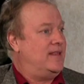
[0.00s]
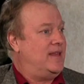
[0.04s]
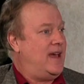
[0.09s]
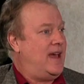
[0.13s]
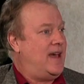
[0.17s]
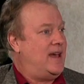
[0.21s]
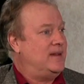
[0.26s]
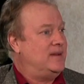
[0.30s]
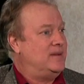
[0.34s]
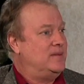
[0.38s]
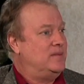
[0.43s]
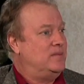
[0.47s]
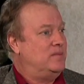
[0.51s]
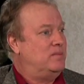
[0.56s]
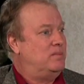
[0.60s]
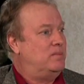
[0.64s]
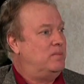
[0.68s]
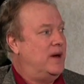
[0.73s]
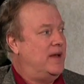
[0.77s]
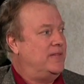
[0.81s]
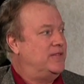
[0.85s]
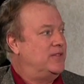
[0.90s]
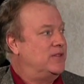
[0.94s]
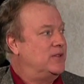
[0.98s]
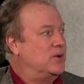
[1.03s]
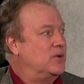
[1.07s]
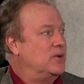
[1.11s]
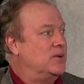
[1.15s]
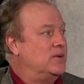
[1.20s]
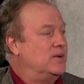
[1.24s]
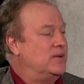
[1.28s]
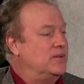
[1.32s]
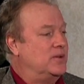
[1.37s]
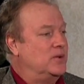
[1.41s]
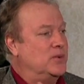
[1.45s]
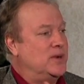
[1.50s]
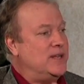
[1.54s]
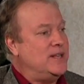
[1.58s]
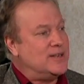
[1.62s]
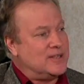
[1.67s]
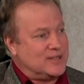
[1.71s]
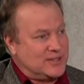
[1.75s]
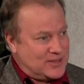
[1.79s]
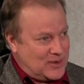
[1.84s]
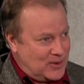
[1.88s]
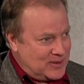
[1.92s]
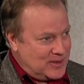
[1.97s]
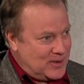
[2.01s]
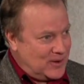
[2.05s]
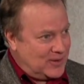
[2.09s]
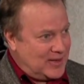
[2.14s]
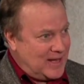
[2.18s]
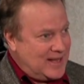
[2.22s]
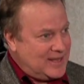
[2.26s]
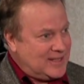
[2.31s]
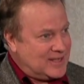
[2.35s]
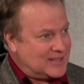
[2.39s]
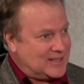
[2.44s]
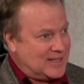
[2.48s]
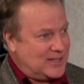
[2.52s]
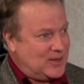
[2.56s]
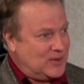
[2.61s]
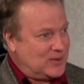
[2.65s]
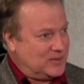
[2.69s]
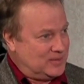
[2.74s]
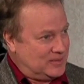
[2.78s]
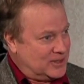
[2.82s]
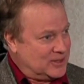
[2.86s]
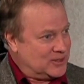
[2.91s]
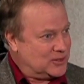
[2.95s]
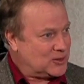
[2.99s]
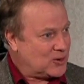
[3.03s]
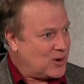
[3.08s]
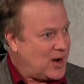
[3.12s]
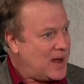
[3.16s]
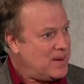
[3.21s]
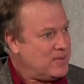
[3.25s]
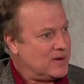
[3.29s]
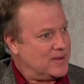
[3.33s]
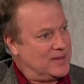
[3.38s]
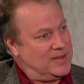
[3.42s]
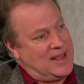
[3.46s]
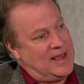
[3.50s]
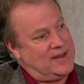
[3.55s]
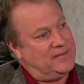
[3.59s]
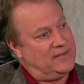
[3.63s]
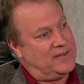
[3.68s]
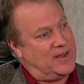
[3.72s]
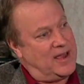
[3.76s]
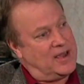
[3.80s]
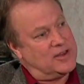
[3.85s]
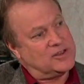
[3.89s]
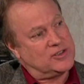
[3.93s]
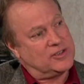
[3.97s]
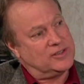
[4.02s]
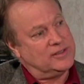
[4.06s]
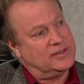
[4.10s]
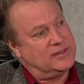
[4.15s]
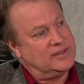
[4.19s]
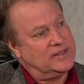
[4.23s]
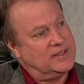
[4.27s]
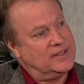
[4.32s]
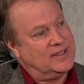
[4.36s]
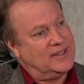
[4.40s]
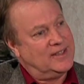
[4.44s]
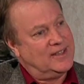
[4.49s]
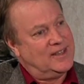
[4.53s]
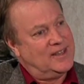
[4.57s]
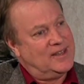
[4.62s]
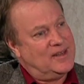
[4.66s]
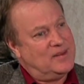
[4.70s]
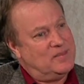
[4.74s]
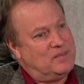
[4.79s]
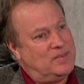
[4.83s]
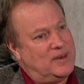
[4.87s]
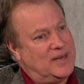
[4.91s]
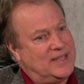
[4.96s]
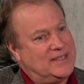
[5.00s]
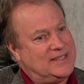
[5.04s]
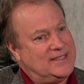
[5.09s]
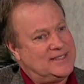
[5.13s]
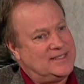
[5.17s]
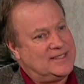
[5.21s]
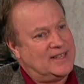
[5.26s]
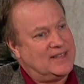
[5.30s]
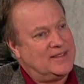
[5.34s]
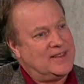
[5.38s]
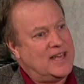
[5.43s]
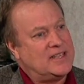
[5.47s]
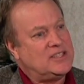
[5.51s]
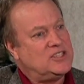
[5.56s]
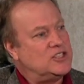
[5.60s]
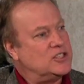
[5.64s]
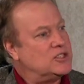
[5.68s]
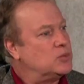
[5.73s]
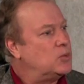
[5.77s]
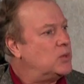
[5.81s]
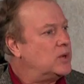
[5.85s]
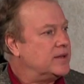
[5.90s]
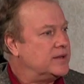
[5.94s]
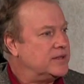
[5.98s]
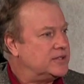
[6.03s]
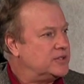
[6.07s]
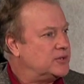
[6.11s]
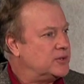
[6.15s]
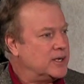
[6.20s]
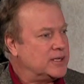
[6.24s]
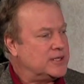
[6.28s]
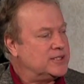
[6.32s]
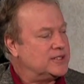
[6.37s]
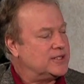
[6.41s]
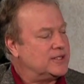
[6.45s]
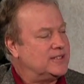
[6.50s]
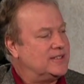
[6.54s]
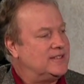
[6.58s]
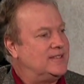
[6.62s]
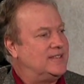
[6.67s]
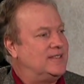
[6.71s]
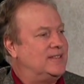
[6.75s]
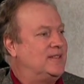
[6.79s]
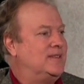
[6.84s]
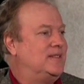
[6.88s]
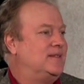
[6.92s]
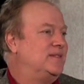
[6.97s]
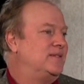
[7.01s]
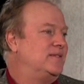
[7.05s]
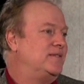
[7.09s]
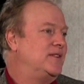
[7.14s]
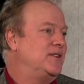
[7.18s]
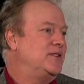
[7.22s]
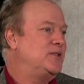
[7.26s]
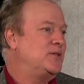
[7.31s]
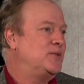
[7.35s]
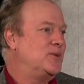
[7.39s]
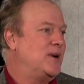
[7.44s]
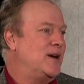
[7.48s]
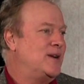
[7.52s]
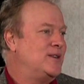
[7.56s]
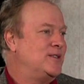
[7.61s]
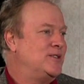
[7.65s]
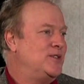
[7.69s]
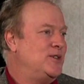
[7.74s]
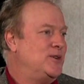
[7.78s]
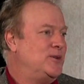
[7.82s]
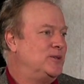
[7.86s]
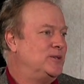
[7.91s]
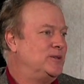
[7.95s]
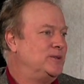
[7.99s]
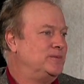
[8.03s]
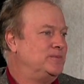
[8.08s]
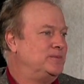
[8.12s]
that. But the readers don't know that because I don't describe her in that fashion. But that's just one of the tricks that fiction writers use.